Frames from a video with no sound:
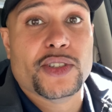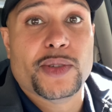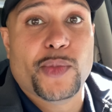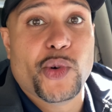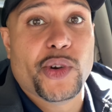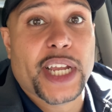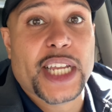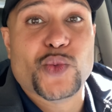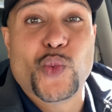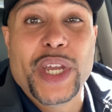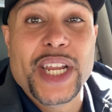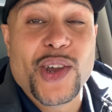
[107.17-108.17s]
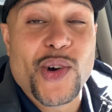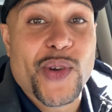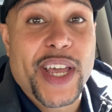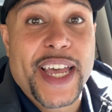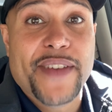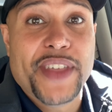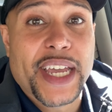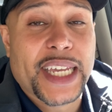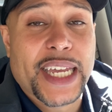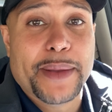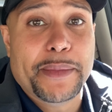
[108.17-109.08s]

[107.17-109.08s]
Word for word: the border, guys. We don't have that kind